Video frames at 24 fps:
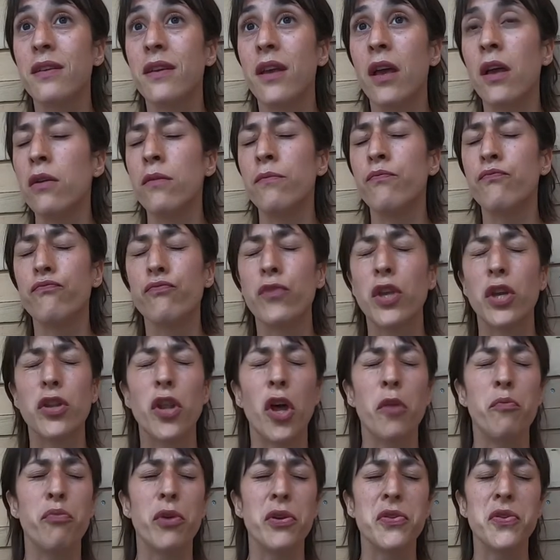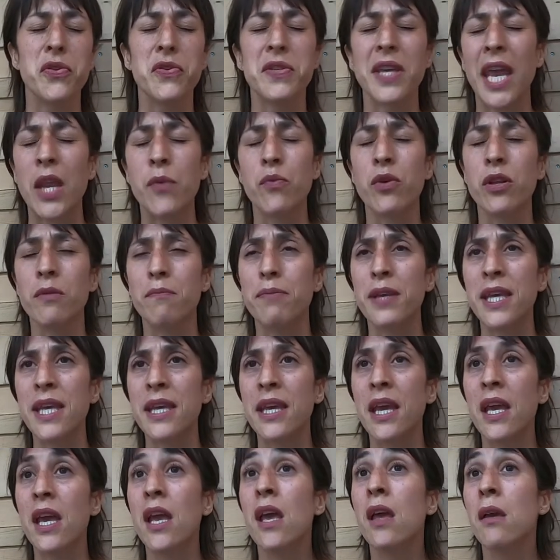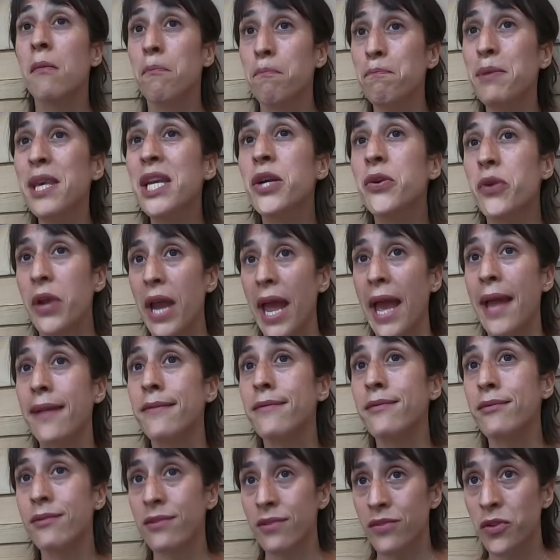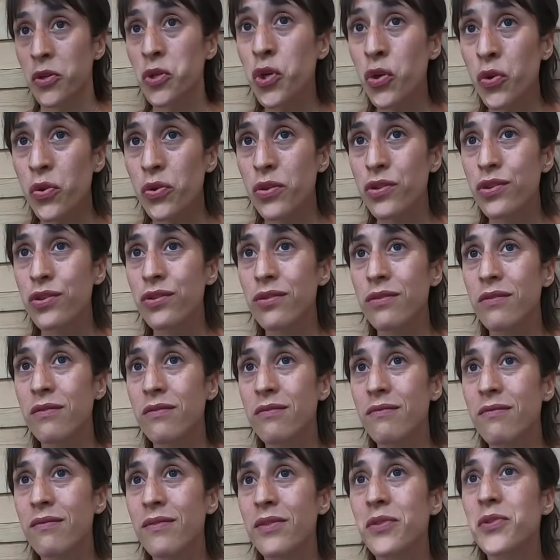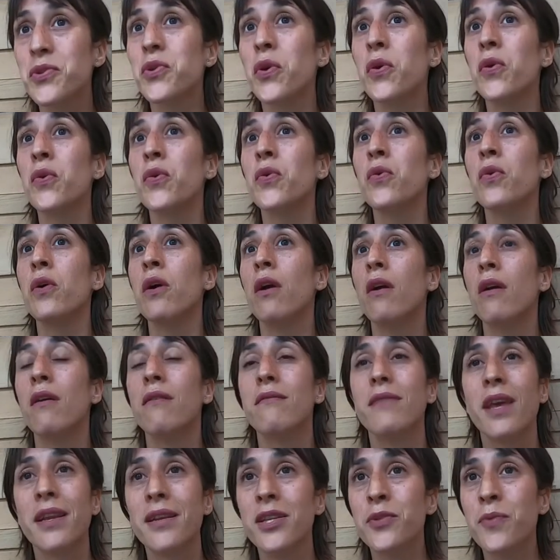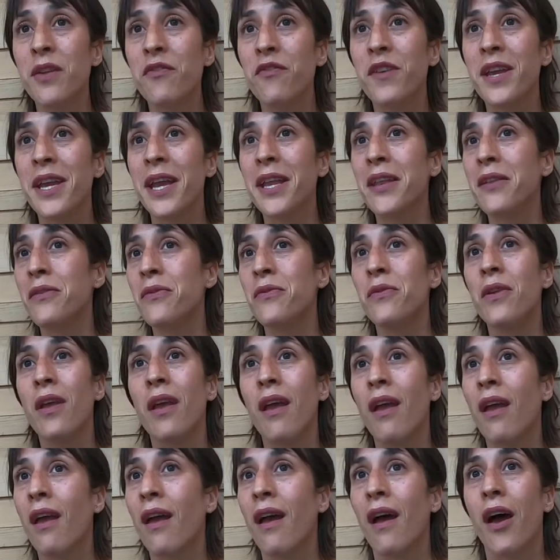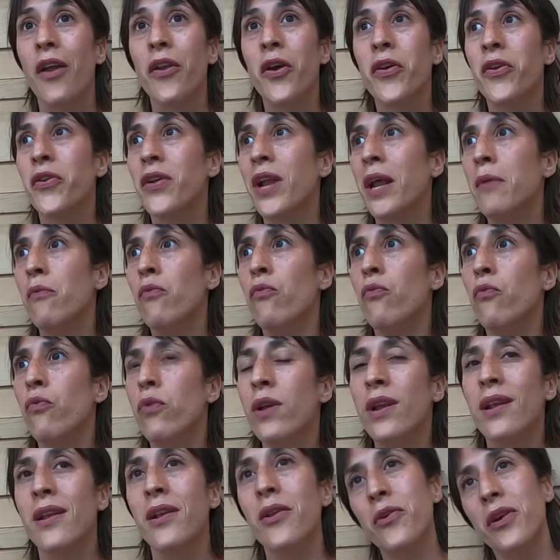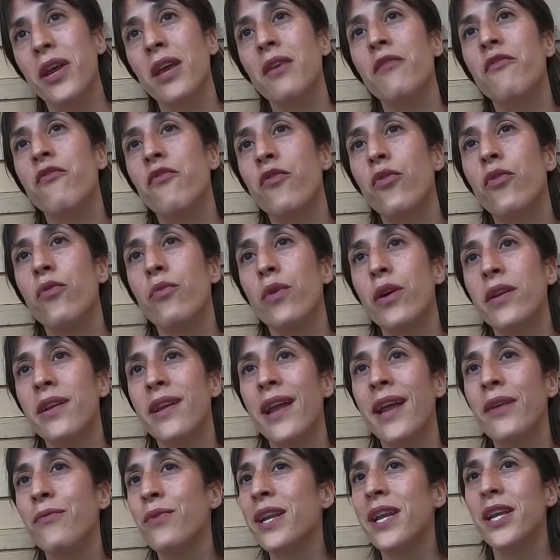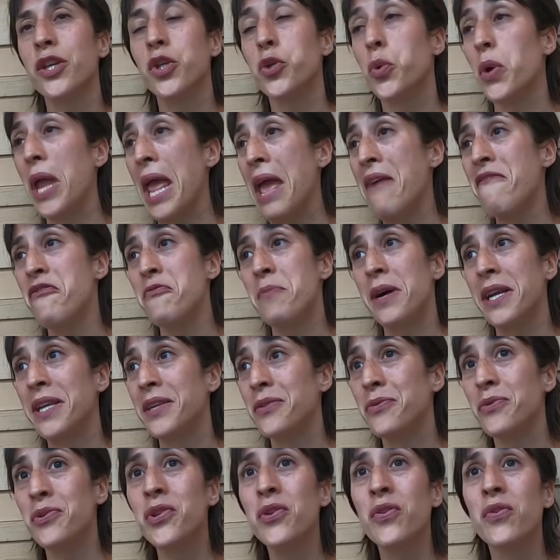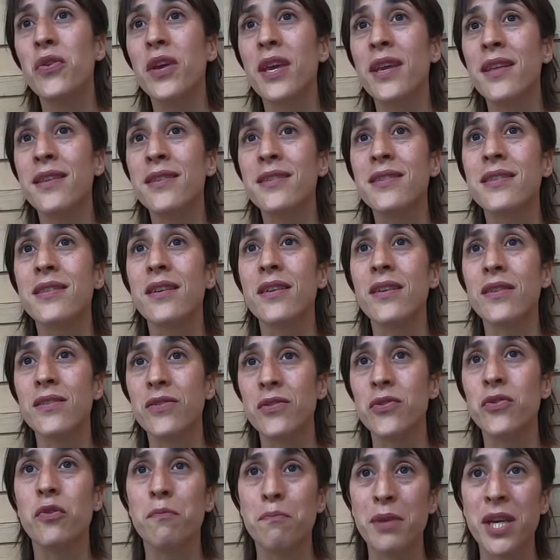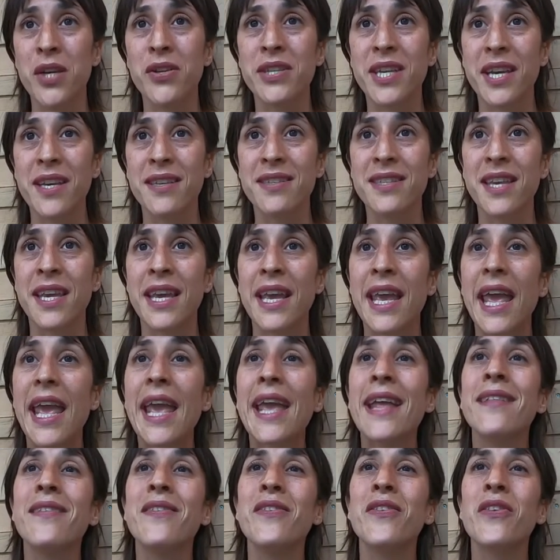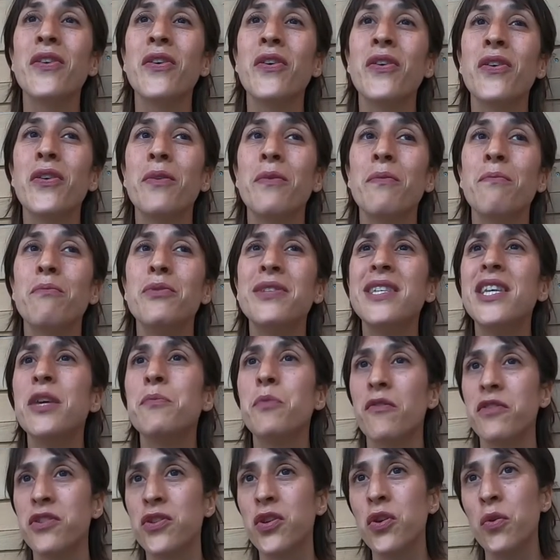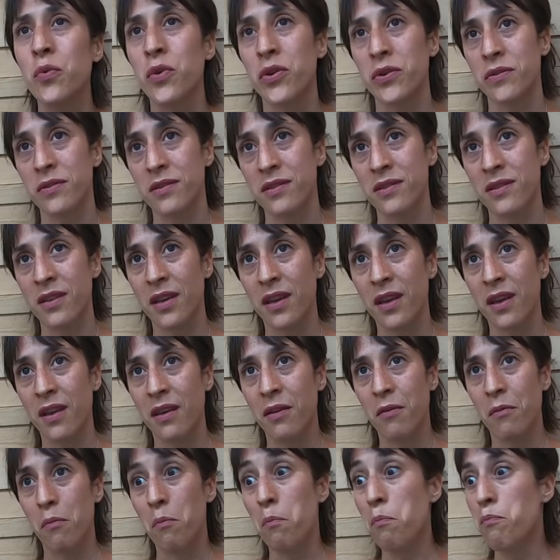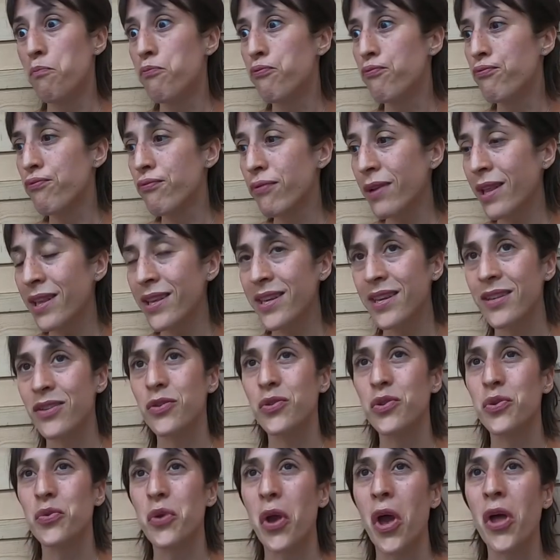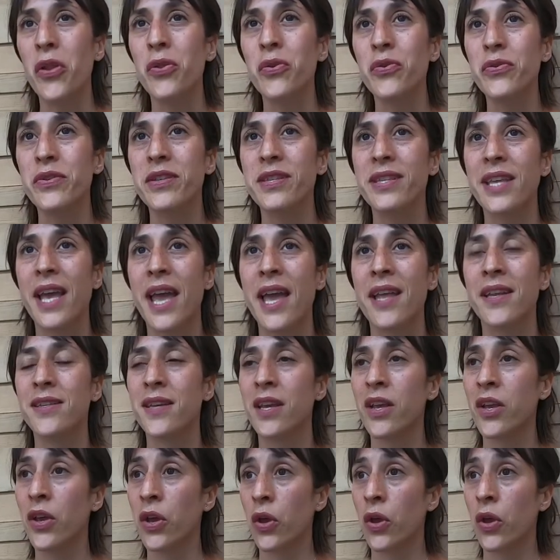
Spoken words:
not Brussels, it will be beer and the church. So that is one thing. And another that I'm really looking forward that I really enjoy everybody to do, it's to do a beer tasting in the Museum of Sewers. Brilliant to understand